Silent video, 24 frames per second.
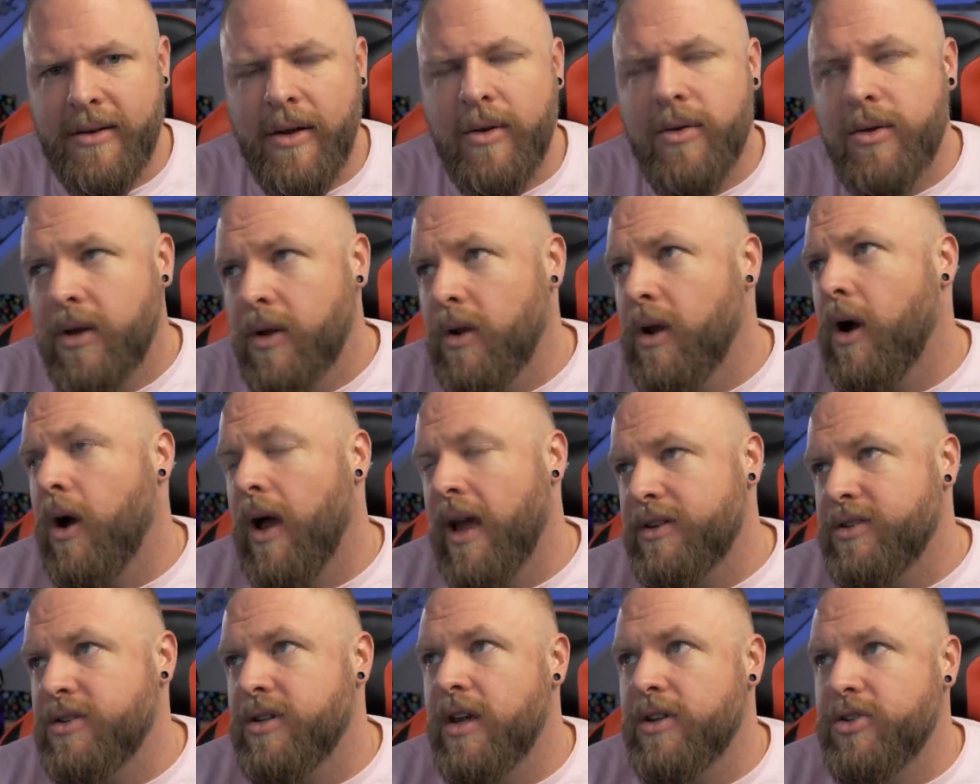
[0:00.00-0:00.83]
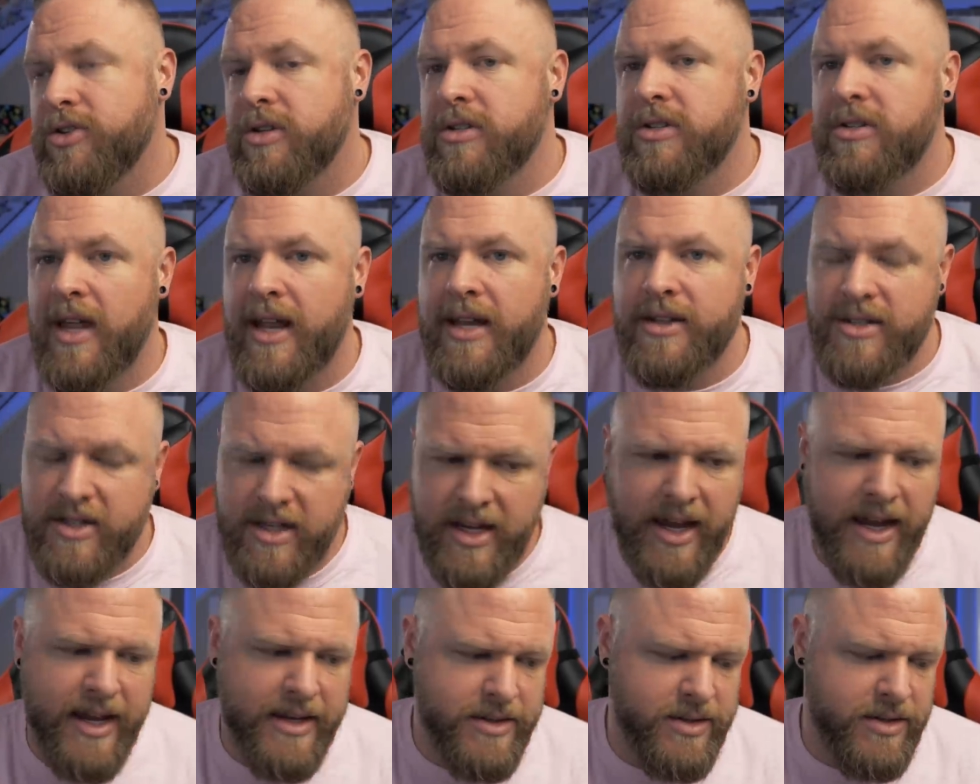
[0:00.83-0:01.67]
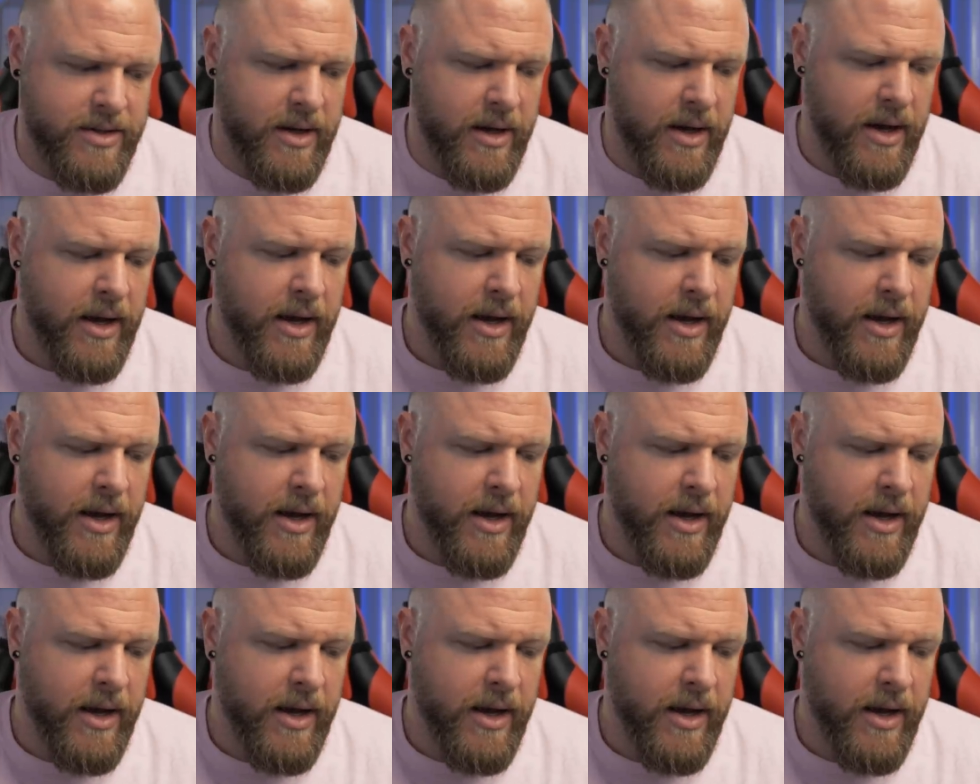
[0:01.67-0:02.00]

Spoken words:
you know, actually I should say it's kids